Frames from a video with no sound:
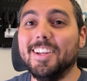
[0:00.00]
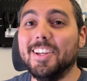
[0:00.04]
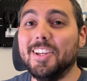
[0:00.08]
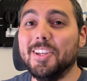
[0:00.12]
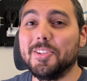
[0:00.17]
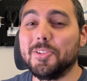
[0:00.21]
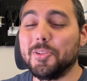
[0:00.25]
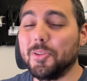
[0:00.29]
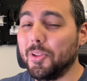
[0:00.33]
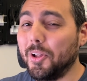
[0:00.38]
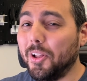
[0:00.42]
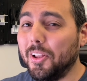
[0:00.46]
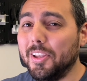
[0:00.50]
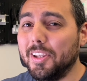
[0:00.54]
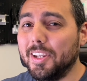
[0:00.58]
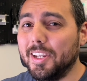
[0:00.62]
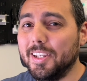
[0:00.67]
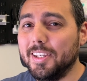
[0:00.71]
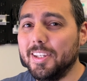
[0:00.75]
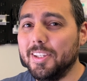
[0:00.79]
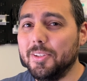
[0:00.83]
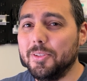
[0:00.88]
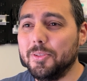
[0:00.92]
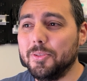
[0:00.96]
So the holiday
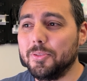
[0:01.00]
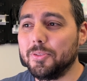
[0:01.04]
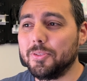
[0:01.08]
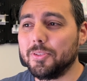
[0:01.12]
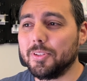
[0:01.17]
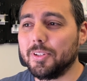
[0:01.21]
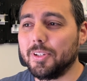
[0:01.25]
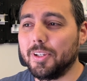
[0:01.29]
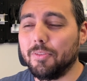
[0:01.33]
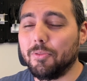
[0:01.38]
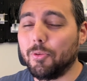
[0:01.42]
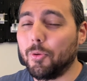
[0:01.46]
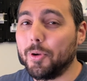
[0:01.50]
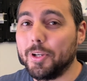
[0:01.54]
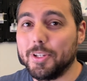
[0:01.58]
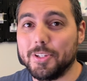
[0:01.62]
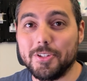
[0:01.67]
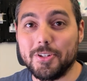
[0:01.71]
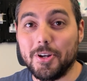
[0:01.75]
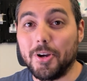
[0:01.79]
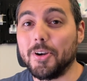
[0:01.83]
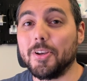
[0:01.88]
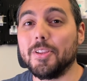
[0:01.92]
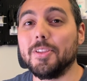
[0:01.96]
deals have already
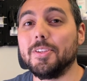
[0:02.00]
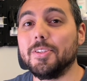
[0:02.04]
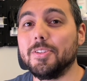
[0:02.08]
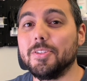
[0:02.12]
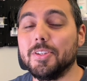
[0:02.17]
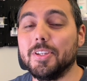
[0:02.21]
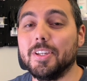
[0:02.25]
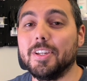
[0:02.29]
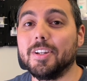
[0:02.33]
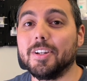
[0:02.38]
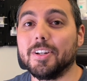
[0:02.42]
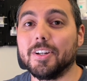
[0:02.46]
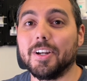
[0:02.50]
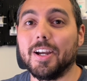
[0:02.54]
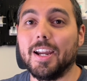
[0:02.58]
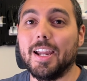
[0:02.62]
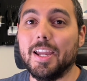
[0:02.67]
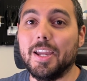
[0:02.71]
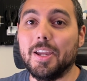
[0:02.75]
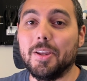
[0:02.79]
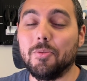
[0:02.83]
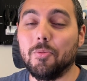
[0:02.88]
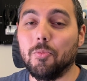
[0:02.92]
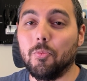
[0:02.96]
started this year,
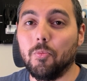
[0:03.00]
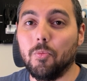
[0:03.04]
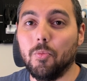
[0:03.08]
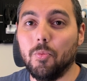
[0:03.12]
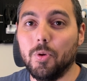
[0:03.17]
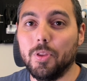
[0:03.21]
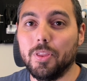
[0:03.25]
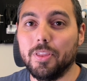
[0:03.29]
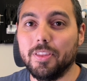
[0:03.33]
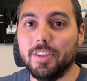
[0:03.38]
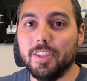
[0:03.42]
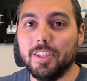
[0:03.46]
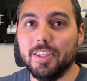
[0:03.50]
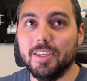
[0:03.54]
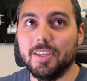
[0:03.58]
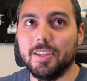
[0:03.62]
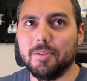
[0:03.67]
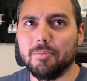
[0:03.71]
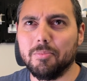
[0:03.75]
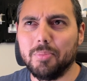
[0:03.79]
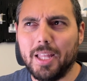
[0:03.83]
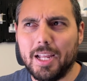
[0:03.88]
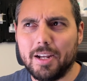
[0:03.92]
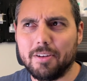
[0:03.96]
and with the
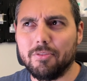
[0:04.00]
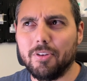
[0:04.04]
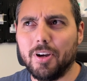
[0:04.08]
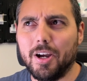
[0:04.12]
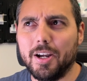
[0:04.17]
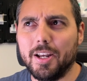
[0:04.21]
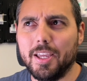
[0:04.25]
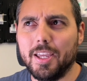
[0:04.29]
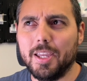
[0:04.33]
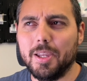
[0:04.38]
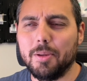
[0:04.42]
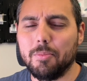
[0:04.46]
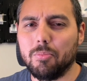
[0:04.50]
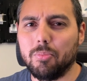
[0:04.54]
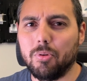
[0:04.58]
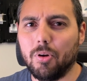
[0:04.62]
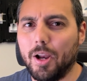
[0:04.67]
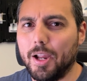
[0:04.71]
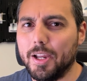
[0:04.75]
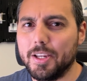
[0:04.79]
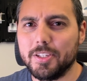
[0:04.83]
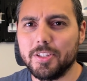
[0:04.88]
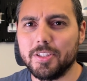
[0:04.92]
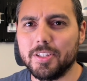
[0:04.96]
Black Friday
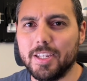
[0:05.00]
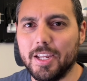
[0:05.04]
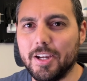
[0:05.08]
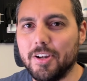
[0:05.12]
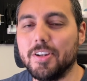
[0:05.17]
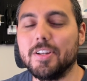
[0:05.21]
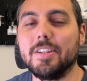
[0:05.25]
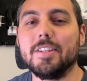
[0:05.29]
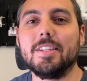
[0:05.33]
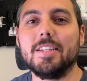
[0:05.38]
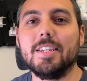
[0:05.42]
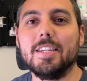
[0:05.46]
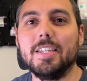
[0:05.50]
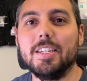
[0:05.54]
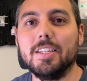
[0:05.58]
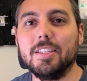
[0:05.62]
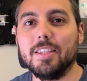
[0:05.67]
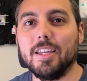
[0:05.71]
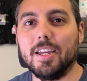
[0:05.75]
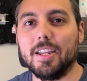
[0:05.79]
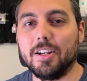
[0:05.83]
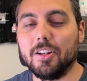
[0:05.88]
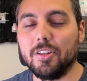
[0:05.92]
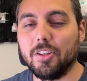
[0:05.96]
price guarantee
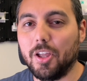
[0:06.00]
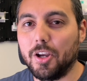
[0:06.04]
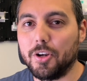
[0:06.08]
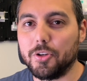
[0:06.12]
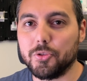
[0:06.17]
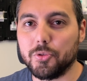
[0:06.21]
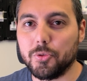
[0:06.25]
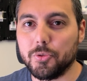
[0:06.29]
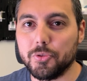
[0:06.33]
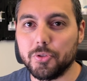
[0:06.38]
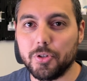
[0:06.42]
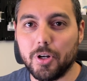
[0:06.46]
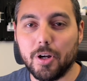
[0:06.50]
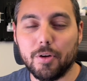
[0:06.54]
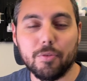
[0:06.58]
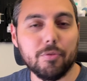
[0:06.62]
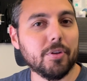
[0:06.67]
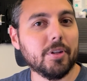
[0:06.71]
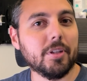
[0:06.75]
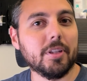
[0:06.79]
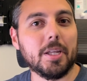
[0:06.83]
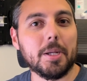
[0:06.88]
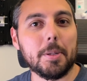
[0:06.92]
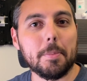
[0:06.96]
that a lot of stores are
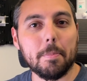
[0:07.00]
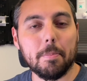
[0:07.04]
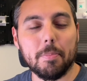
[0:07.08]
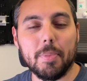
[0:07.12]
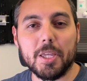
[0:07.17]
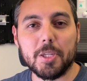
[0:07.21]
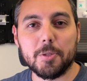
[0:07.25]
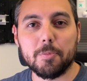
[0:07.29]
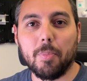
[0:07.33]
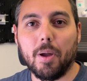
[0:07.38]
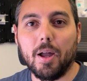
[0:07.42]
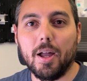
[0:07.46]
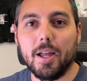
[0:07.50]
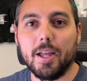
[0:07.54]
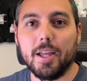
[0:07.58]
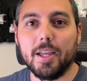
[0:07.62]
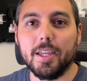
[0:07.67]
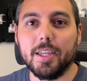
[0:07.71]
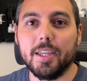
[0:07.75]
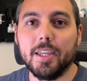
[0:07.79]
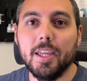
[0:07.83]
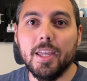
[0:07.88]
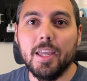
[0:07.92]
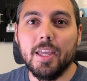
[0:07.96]
offering, like Best
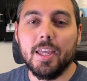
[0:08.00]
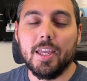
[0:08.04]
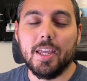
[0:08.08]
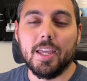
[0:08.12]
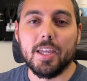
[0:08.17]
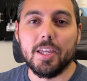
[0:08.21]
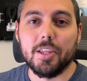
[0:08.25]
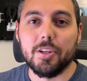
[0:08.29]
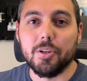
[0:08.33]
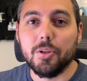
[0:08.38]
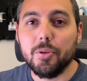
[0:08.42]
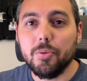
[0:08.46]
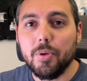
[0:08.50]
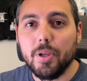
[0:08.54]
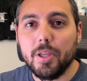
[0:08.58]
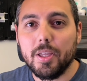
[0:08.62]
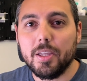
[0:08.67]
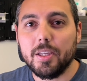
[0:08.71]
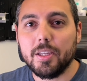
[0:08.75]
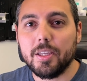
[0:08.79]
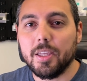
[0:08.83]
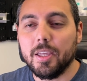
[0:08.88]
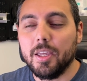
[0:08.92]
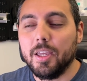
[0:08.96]
Buy and
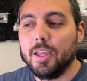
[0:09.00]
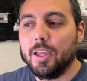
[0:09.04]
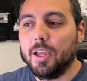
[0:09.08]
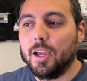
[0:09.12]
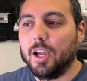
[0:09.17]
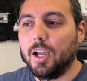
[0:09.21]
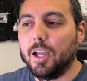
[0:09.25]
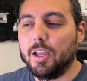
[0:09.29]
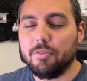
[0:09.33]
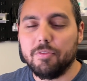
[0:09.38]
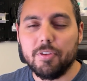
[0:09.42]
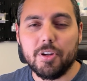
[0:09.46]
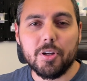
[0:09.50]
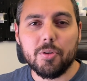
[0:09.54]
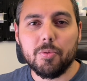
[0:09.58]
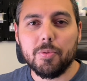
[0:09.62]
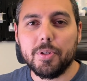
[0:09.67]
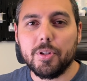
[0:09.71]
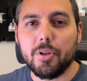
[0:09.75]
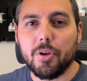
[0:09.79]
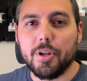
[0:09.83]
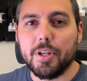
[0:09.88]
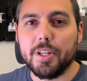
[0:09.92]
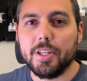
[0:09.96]
Newegg, I figured we'd
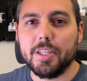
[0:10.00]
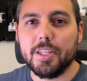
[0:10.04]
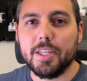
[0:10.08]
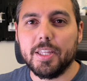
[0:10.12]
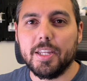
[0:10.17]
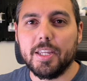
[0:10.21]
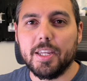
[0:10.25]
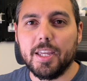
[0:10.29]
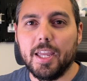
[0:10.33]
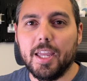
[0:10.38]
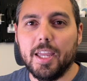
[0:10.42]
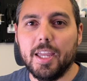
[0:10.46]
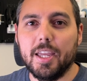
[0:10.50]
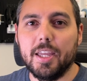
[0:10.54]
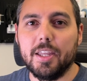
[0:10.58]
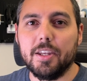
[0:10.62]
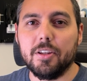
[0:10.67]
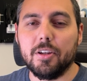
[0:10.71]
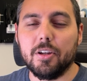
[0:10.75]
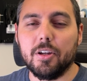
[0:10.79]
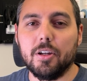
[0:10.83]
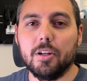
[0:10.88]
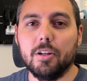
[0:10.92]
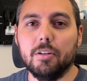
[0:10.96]
go ahead and get ahead
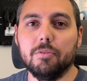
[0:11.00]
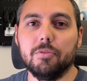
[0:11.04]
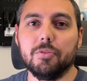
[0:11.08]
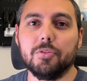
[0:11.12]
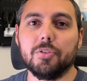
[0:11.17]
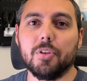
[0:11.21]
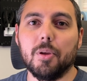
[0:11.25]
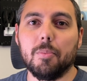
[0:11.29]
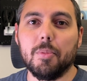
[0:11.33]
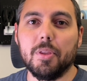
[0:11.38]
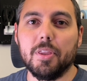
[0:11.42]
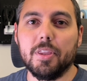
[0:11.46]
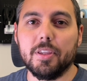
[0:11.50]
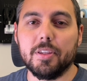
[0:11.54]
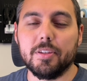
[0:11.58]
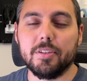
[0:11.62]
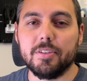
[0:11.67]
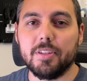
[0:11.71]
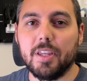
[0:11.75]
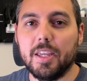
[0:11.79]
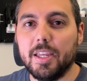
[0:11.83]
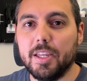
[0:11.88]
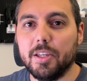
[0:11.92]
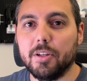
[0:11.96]
of some of the
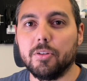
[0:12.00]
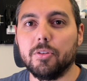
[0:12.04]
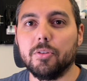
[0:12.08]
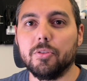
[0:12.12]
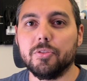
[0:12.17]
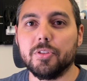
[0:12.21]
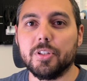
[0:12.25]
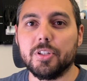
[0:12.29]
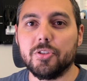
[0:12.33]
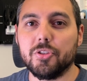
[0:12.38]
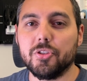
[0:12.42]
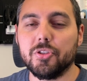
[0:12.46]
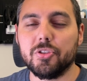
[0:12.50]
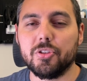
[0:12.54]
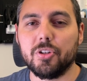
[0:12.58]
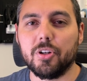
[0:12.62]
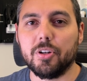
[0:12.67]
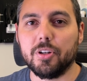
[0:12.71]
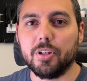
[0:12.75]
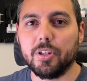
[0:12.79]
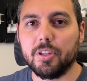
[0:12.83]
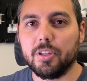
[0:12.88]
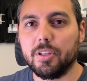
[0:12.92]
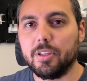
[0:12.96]
sales and just
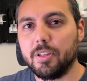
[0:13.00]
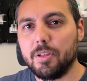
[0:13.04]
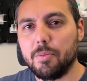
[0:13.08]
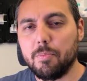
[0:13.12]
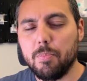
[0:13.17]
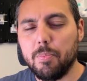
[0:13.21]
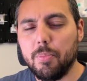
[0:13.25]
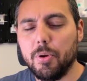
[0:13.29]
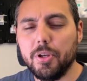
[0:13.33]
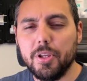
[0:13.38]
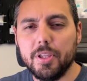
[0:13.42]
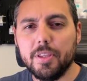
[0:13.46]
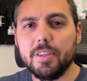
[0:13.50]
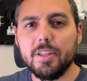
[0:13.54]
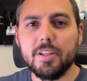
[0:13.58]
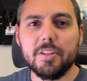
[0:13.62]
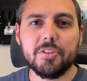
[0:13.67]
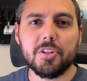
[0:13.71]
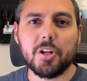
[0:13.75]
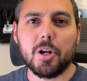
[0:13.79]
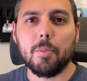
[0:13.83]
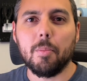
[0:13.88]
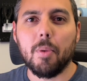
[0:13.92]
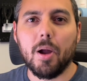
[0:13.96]
start putting
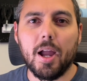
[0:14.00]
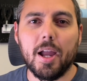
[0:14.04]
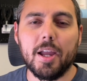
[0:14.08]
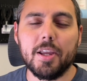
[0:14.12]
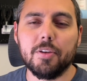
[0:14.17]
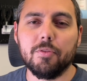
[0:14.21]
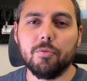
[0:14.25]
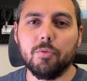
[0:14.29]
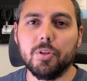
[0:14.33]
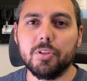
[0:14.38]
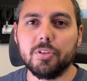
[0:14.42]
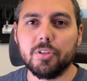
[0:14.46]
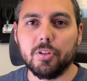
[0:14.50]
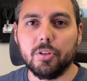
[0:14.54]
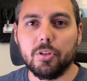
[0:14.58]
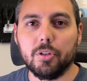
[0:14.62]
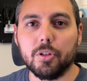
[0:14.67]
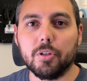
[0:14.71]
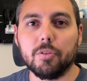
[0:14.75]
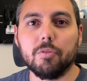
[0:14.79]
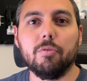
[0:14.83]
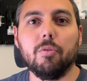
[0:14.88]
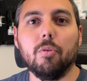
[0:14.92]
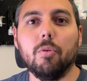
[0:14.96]
things in our mind of what to
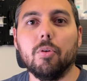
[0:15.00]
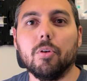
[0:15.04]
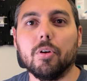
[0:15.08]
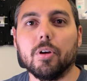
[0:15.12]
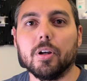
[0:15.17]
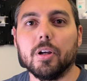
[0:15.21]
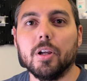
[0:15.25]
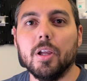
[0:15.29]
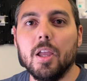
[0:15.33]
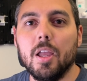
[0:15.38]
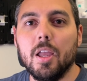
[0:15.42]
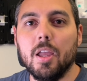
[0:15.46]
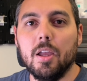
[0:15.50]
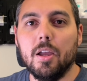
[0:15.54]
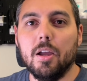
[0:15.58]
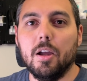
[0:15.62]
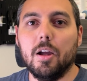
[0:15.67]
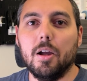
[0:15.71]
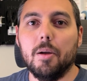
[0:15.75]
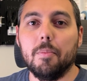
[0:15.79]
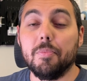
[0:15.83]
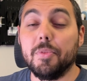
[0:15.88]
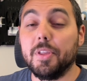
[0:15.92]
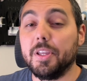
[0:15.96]
look for,
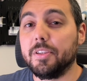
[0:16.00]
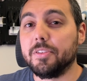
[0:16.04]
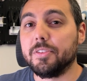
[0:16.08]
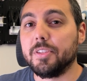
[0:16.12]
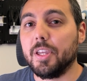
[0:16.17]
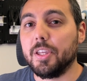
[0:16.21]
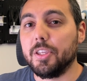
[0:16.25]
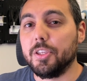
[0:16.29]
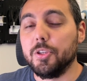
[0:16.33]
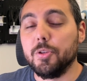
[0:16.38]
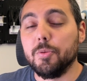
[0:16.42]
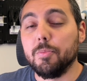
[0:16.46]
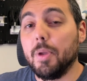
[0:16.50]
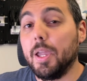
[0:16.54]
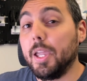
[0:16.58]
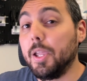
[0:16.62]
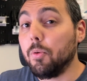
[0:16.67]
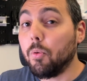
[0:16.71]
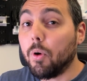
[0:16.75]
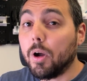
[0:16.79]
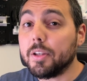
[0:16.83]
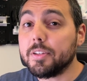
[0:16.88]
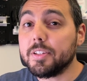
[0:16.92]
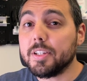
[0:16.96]
um, things that you may
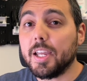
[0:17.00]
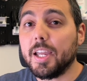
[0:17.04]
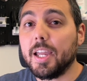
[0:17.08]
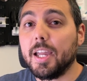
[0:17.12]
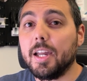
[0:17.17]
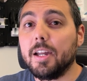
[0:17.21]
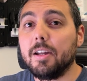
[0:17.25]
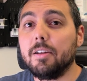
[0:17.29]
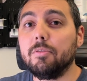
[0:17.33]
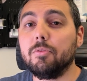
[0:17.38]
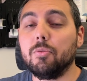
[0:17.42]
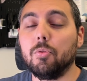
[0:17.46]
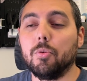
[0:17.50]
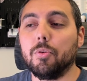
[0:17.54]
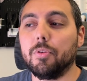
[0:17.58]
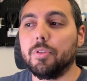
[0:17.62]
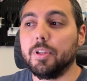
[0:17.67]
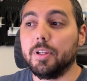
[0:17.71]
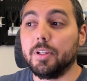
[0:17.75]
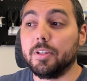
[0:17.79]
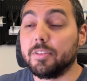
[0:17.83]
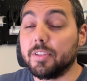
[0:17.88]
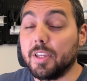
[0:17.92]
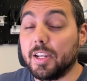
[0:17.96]
want to have or
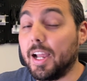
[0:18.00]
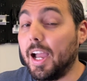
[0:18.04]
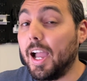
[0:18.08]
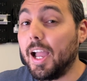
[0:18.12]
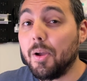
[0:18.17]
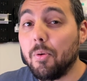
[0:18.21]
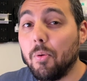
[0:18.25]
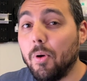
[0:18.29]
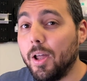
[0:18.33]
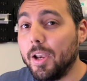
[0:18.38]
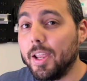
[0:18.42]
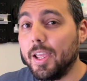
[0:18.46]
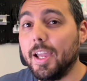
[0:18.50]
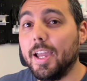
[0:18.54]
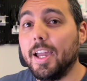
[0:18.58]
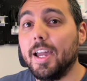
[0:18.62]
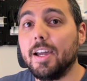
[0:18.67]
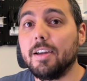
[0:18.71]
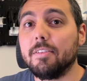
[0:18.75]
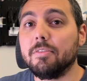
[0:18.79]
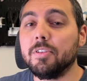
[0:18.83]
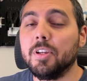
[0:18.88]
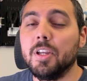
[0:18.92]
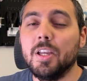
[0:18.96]
things that I want to
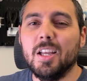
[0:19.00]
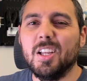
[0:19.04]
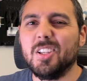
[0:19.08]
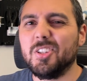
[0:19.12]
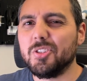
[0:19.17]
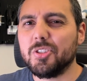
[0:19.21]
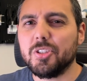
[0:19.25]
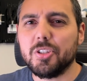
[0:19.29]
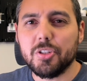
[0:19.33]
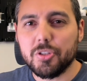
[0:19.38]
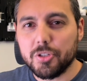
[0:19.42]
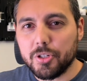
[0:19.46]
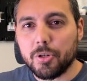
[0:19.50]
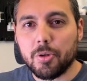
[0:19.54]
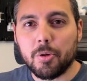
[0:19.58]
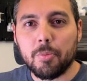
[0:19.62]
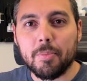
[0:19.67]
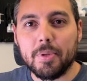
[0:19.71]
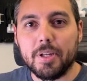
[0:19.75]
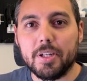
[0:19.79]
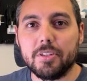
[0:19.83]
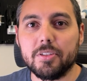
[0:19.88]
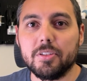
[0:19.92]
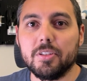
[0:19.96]
have, just a general
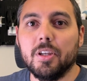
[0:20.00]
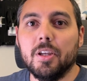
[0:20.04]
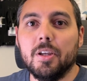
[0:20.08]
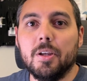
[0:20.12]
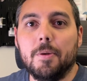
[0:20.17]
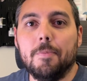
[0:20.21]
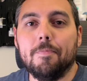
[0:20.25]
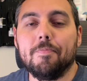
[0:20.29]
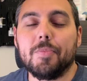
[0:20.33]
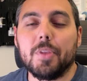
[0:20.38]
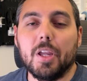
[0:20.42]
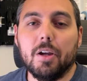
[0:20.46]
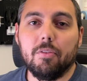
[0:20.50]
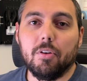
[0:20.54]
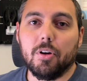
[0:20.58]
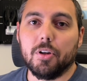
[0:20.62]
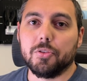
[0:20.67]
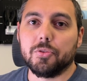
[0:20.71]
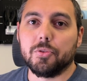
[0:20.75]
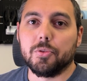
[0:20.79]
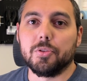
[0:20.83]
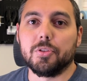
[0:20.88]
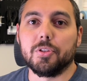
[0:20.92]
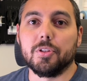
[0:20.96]
mix of all
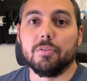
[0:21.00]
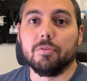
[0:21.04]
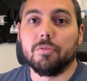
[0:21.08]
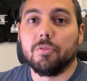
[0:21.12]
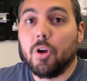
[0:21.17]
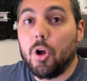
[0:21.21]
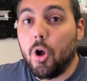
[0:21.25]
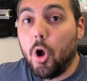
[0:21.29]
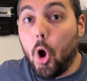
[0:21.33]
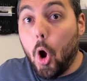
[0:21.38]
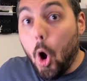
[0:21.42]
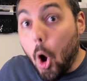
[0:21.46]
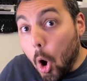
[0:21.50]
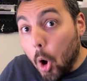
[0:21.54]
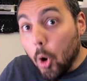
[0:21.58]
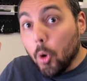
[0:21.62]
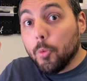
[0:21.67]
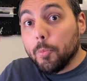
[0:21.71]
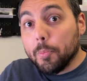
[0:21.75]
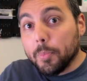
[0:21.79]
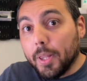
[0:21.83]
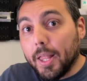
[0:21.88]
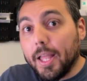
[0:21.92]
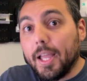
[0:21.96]
sorts of
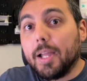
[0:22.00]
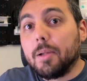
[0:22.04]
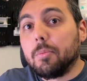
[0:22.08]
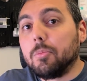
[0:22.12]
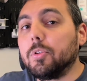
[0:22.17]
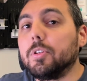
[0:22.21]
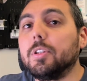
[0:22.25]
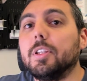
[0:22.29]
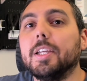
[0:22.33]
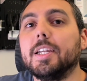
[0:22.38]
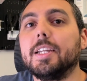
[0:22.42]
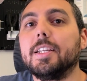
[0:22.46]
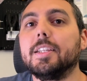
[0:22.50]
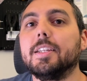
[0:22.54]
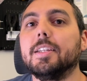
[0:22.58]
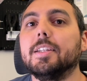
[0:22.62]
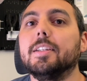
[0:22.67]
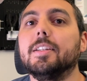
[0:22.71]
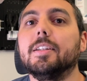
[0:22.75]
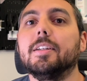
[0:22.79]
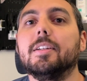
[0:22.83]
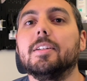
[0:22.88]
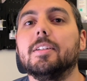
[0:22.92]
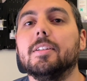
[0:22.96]
home lab
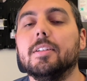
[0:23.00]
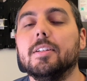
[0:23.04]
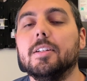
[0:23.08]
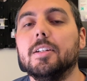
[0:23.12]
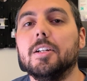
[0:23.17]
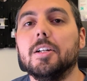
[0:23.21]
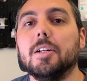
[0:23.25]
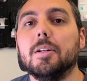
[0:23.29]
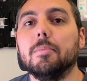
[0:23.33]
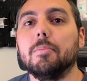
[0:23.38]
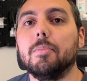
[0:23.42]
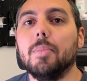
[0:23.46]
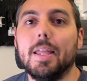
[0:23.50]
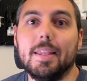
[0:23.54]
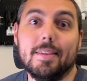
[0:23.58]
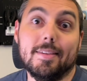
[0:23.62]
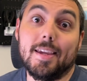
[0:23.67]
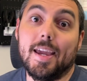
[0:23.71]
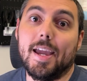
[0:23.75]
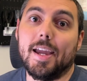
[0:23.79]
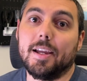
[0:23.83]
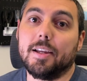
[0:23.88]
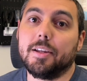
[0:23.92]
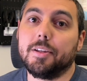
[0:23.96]
related um,
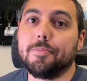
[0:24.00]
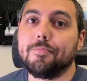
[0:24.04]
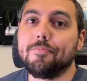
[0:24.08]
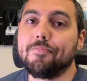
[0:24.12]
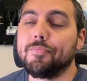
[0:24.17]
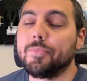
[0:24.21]
tech.